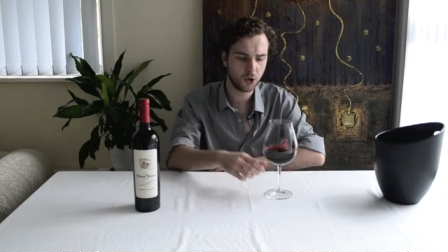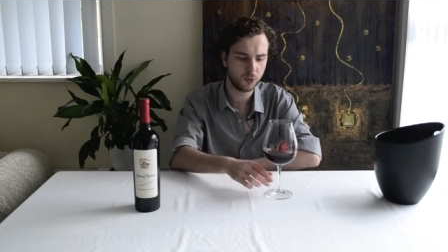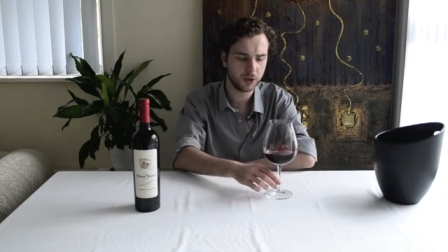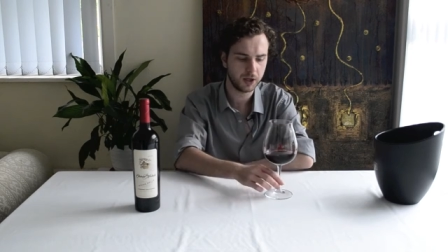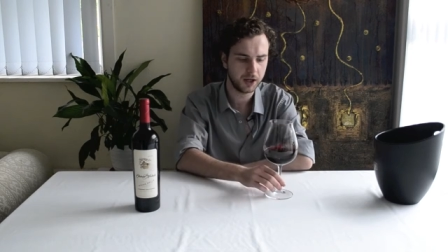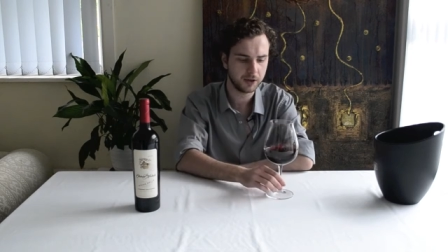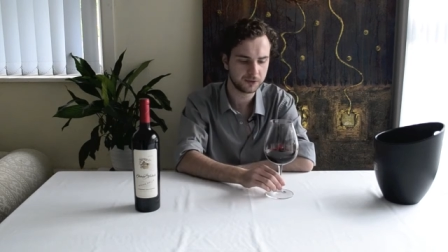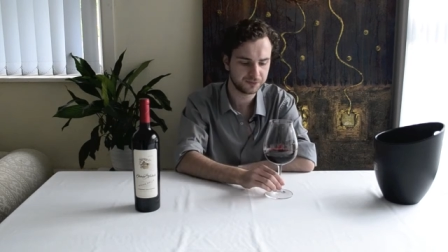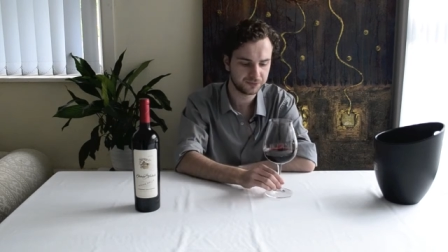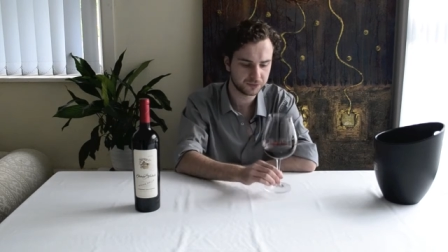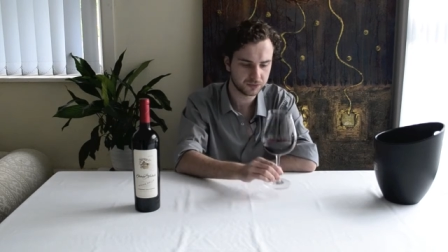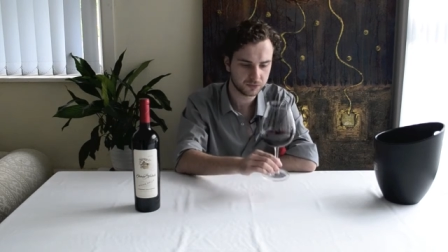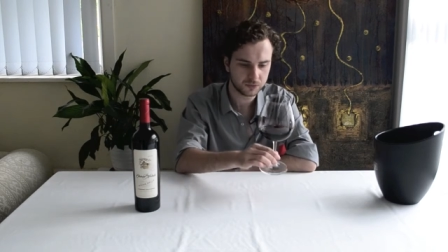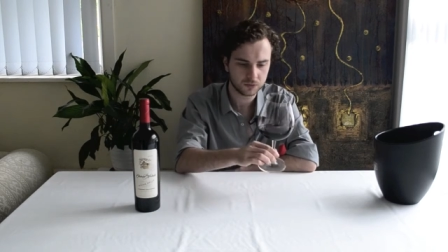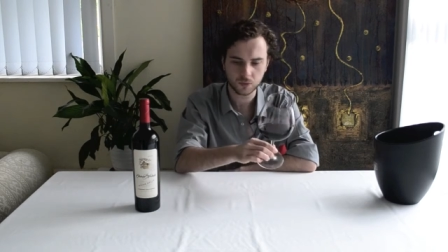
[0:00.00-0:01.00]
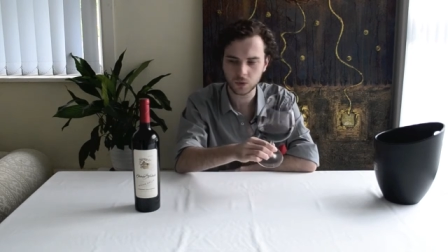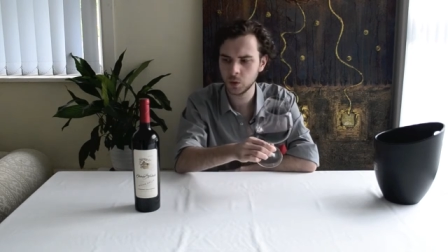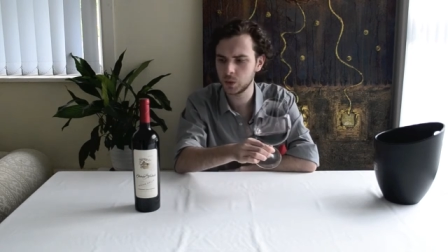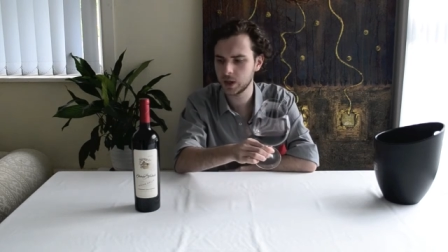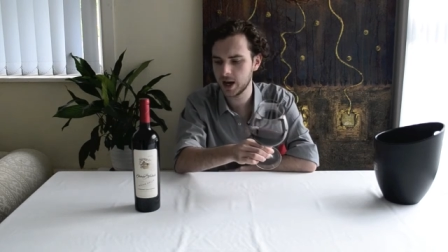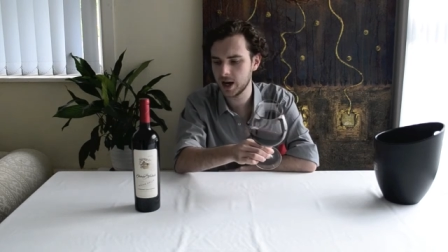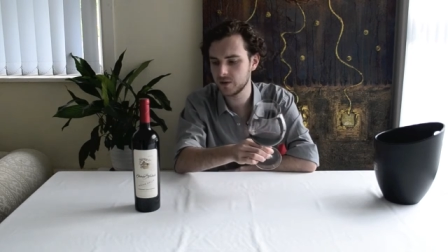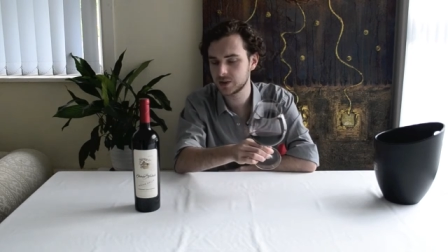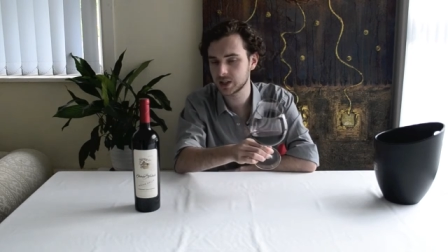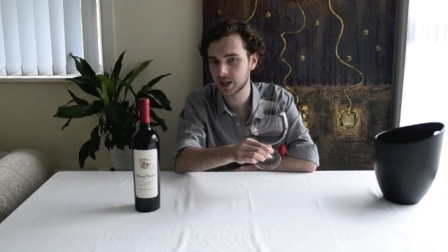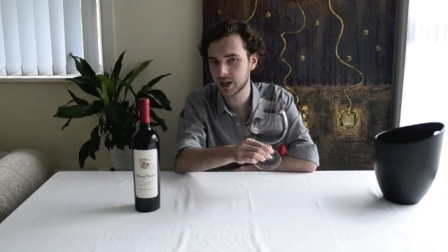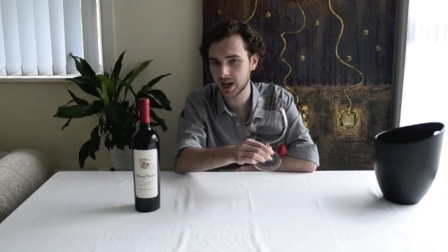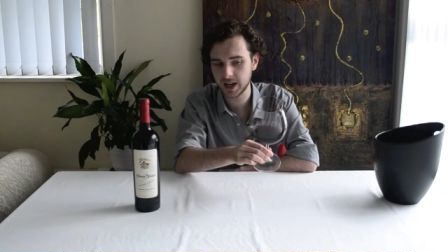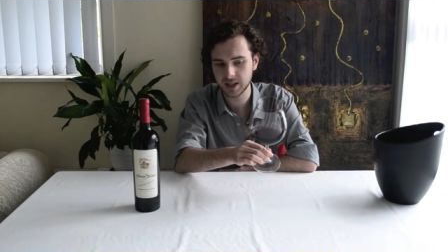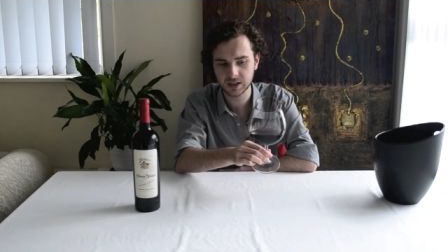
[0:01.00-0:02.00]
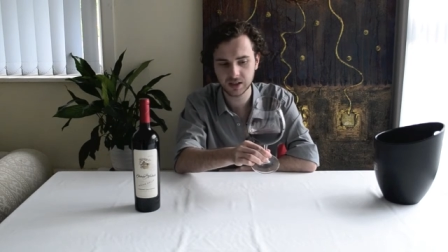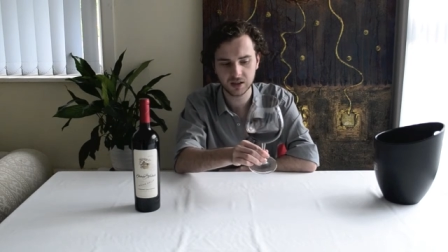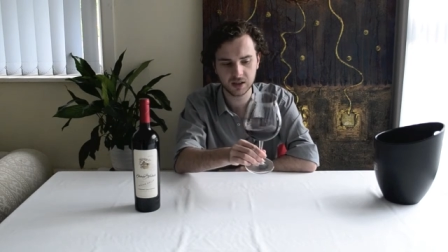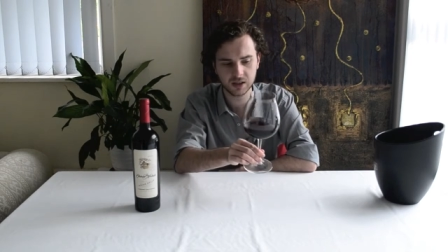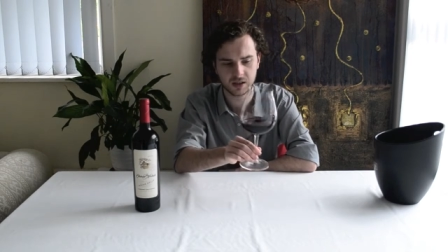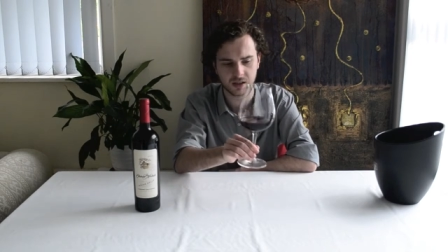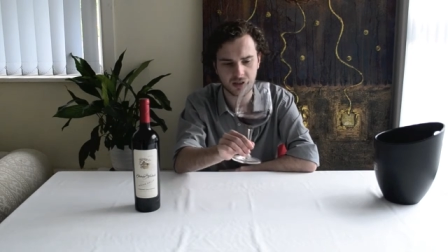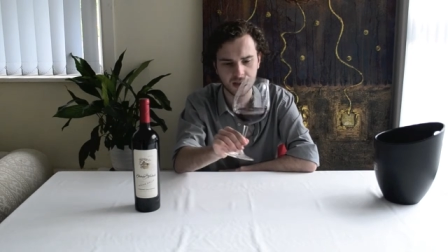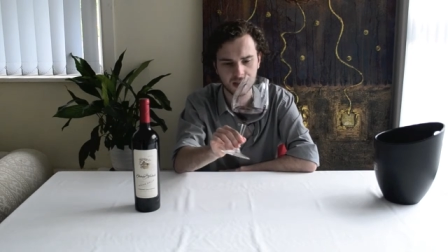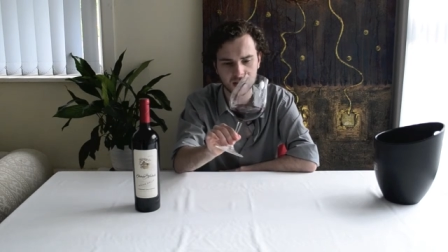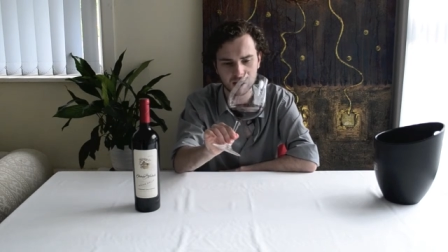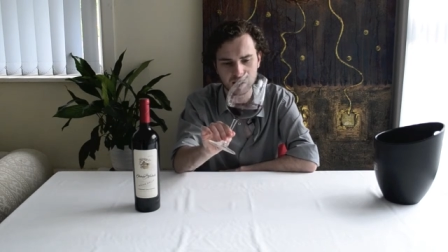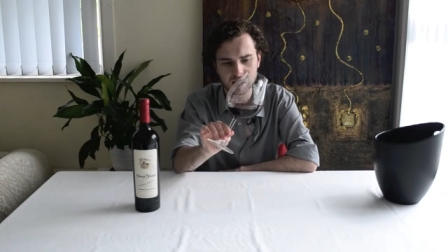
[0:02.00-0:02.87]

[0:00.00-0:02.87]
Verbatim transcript: open out. We have decanted this